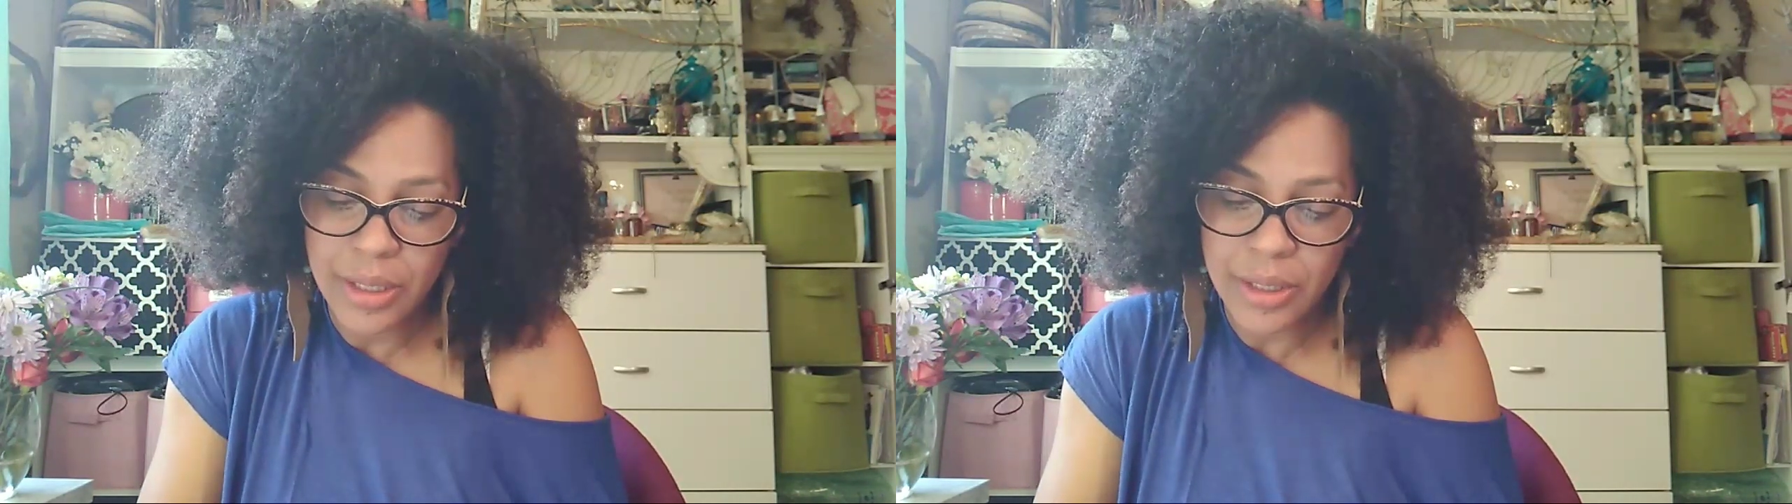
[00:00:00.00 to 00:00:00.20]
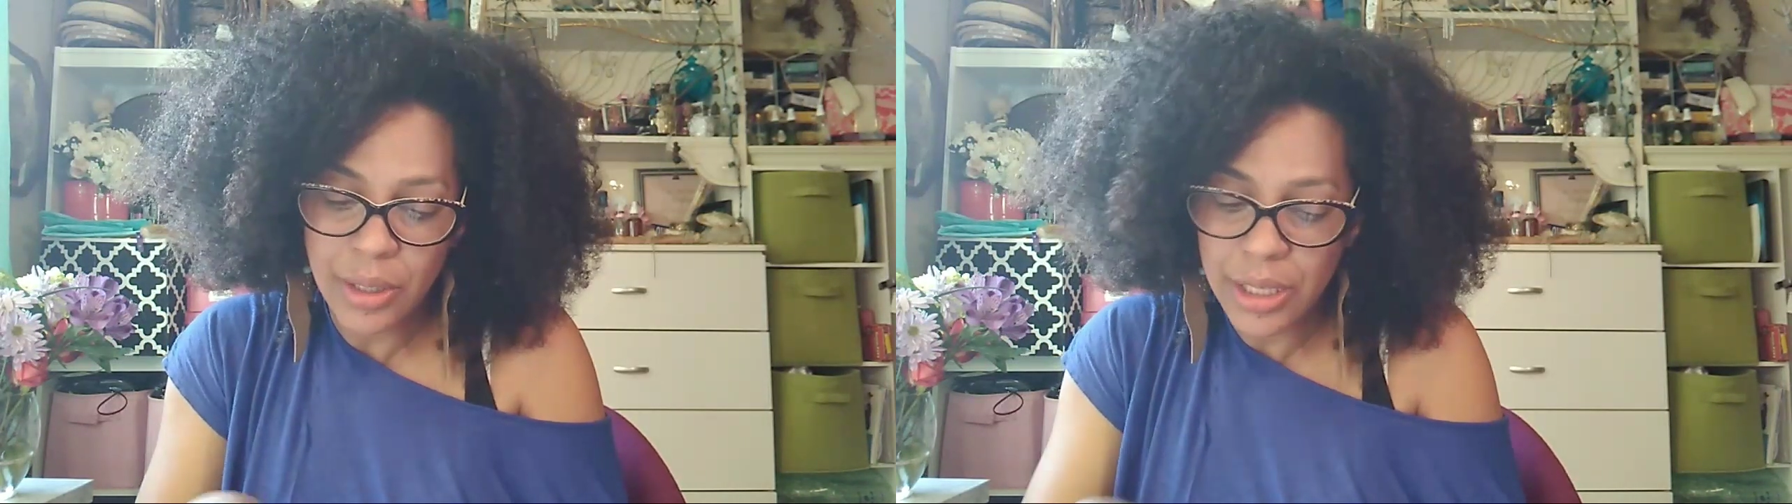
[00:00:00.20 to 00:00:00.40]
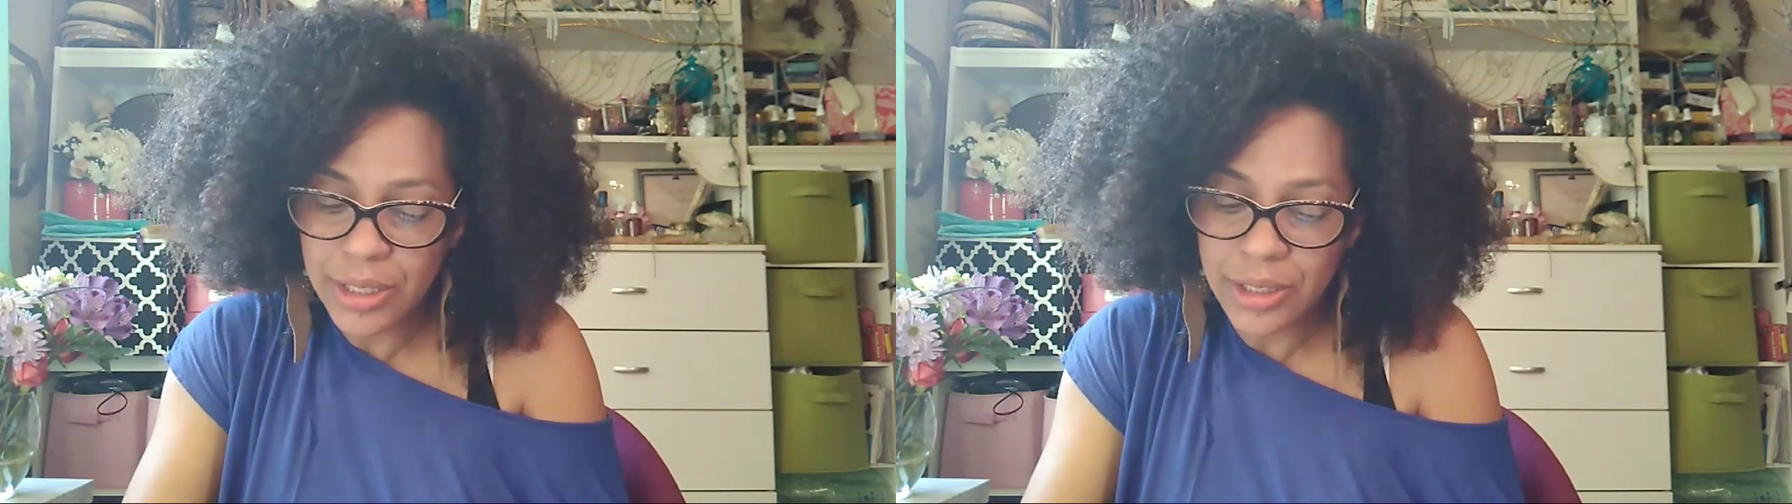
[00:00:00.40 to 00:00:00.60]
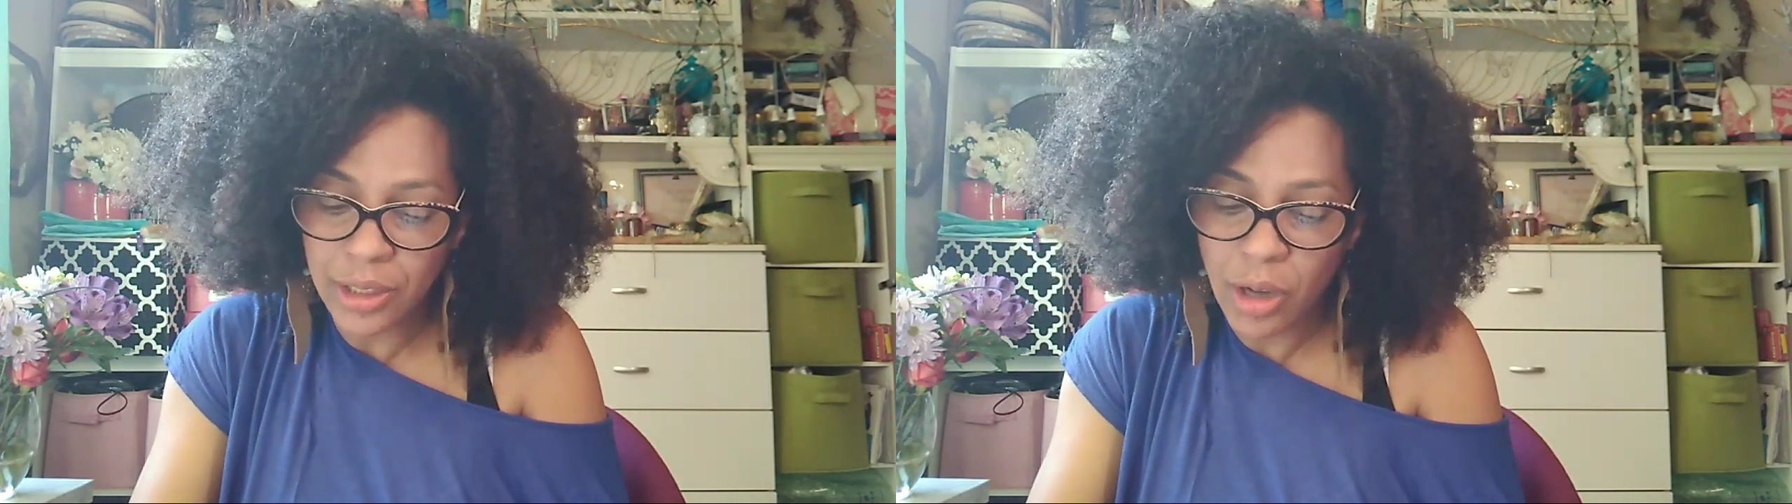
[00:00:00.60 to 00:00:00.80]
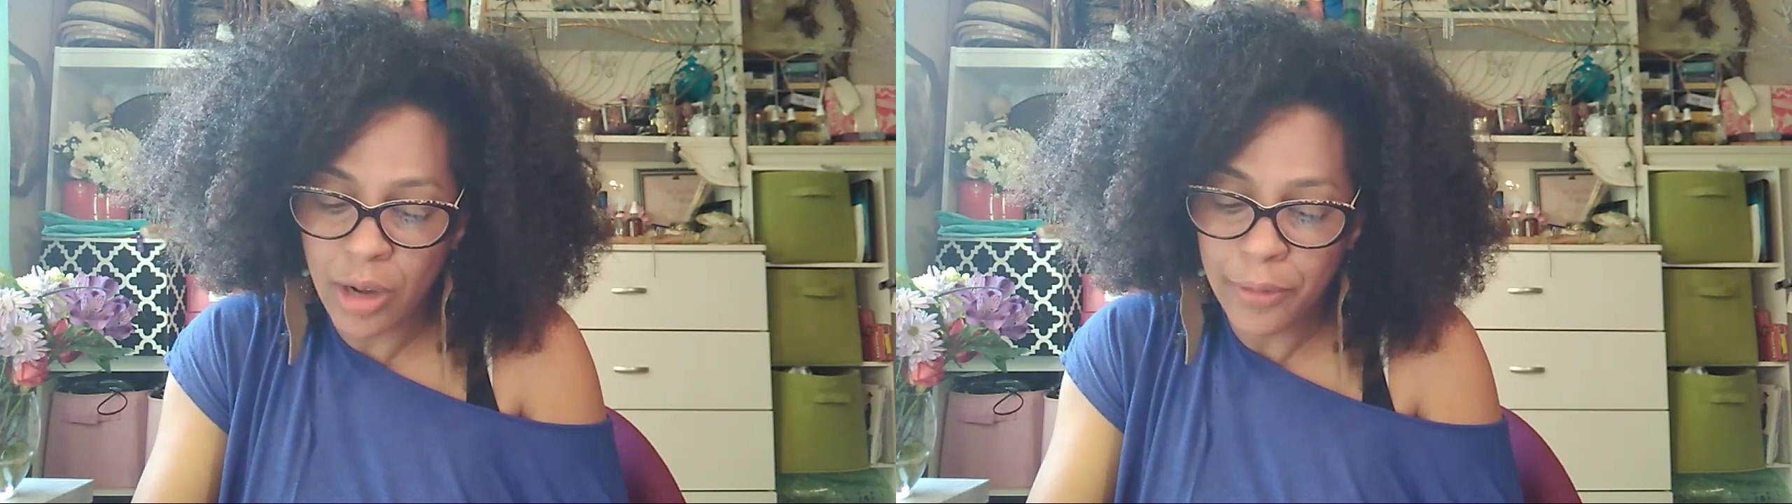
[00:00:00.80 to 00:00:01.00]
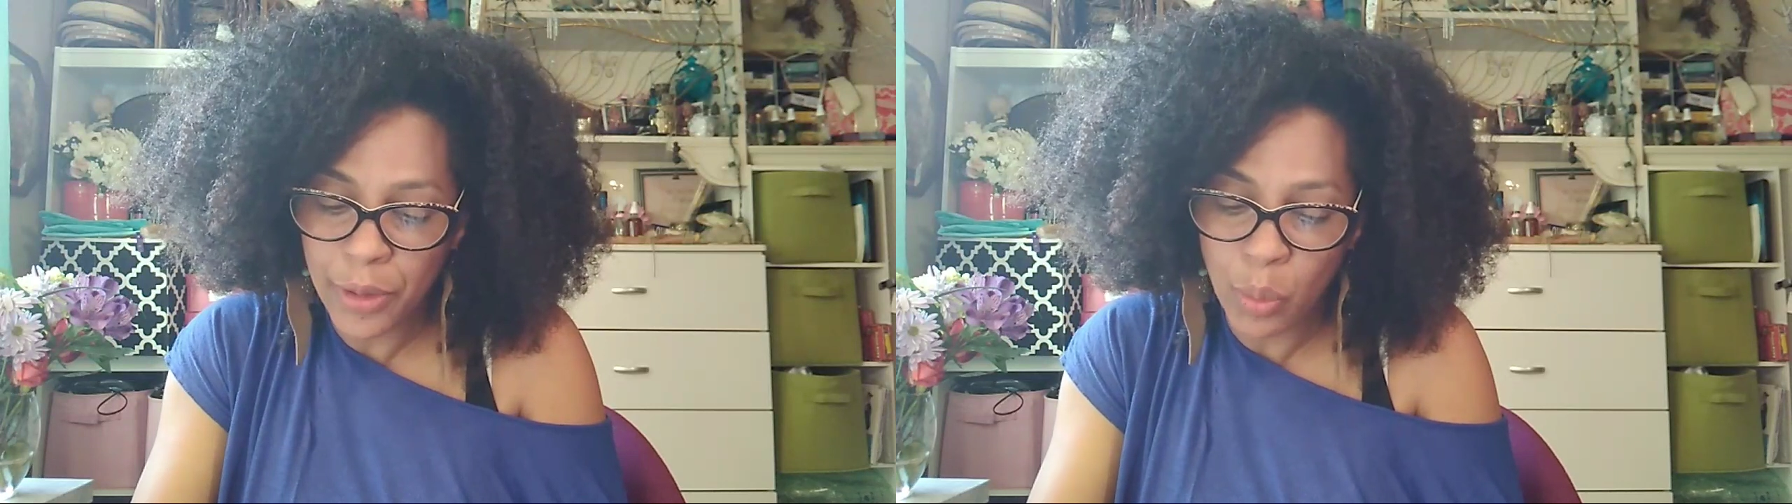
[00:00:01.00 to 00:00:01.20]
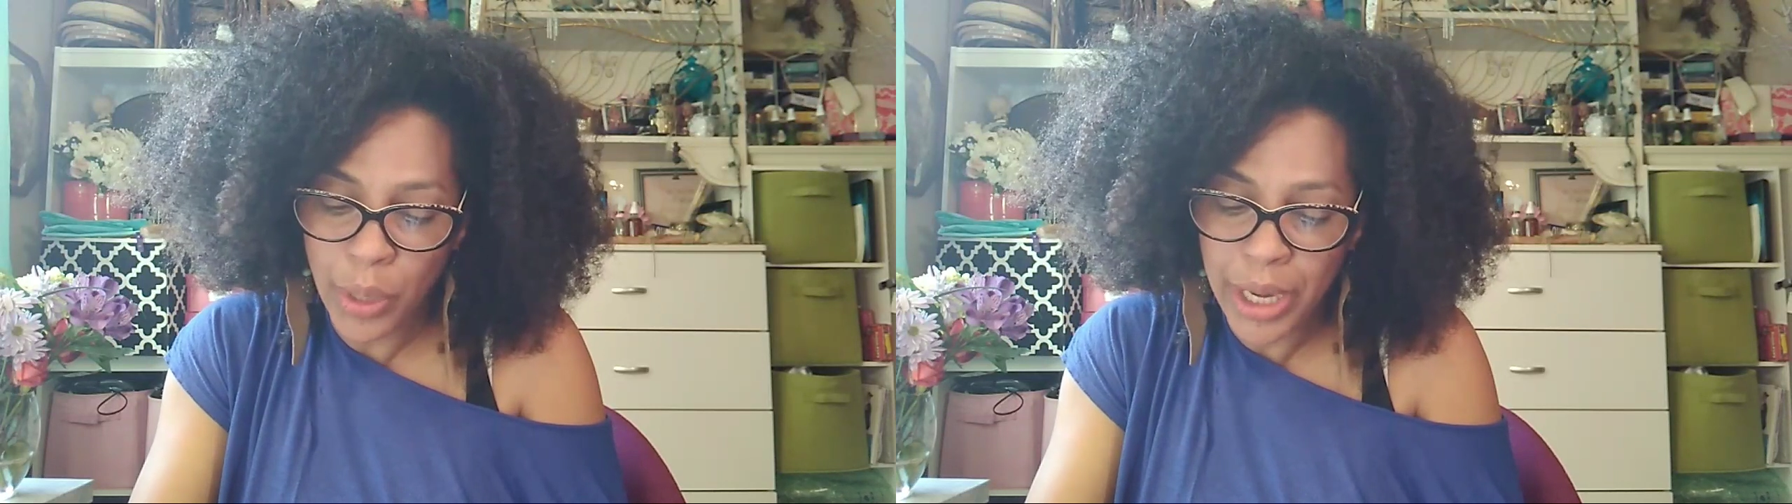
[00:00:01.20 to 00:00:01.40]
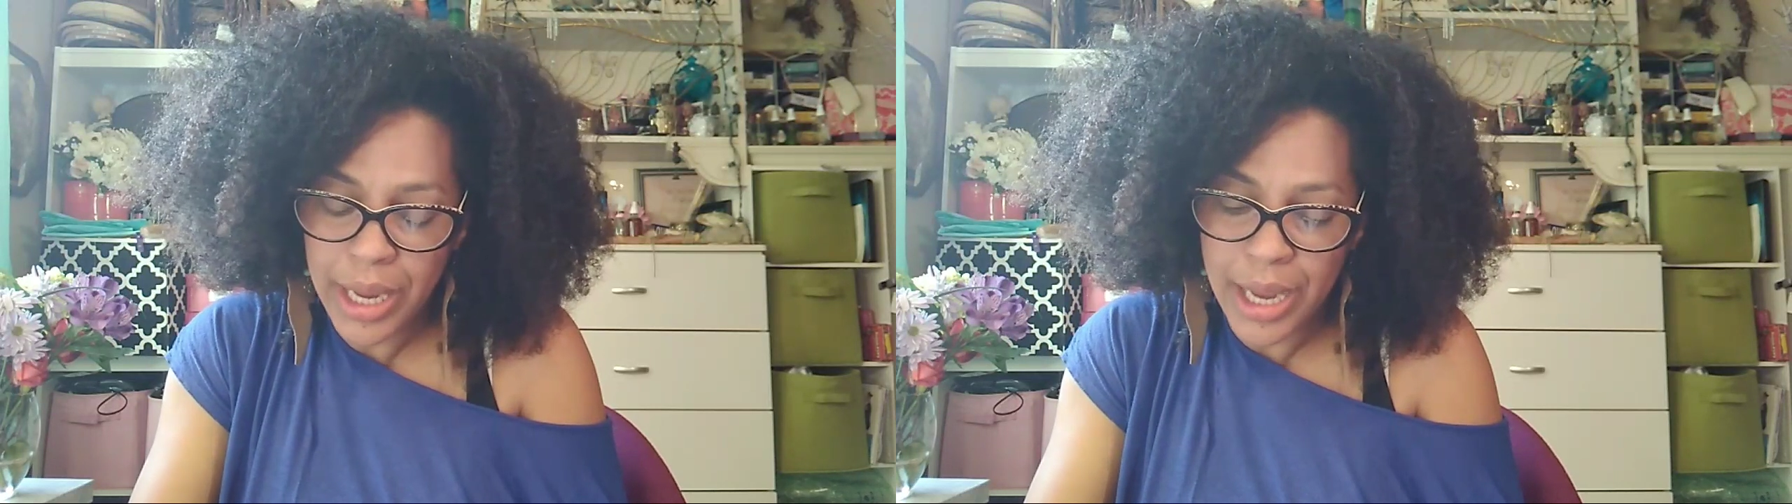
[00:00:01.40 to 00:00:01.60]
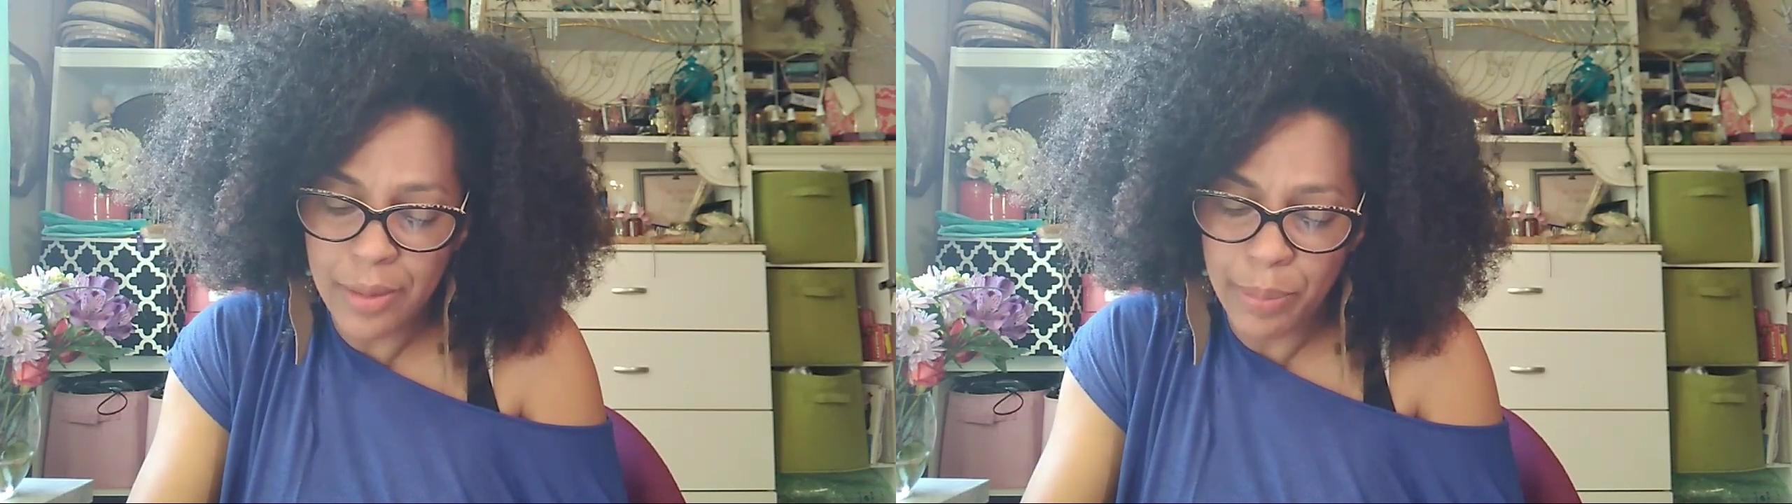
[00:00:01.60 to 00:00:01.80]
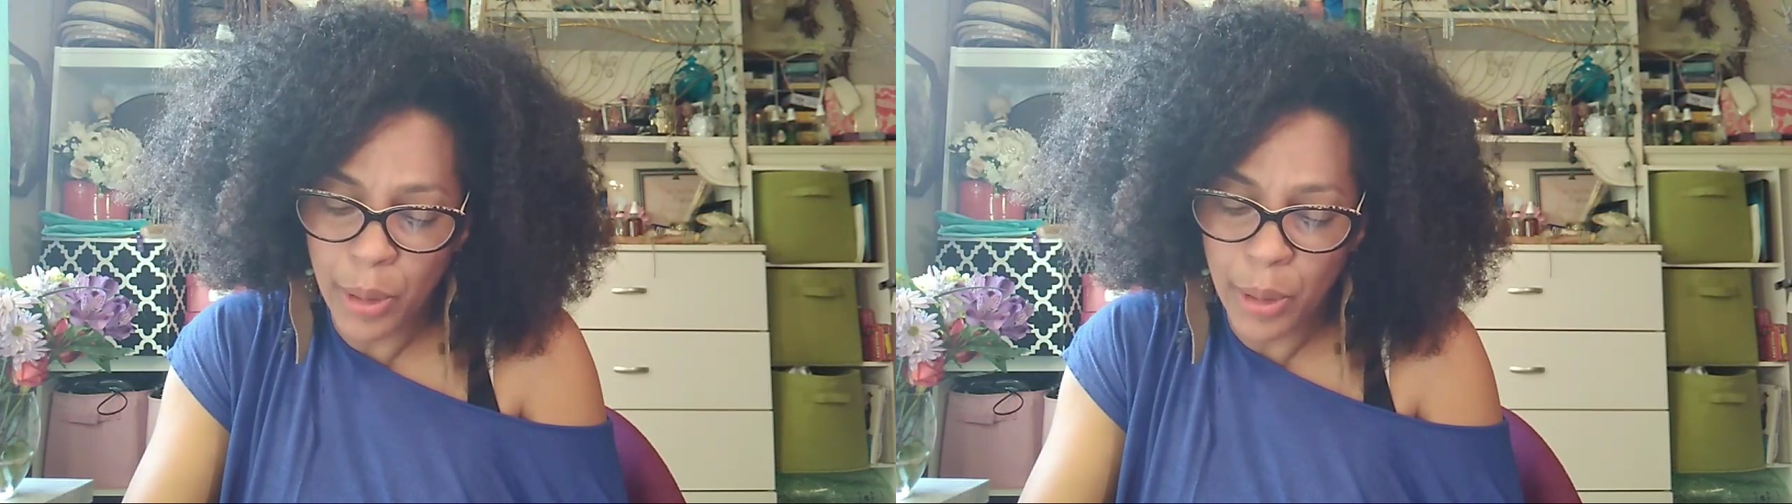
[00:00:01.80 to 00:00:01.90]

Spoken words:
So this is a card for the weekend.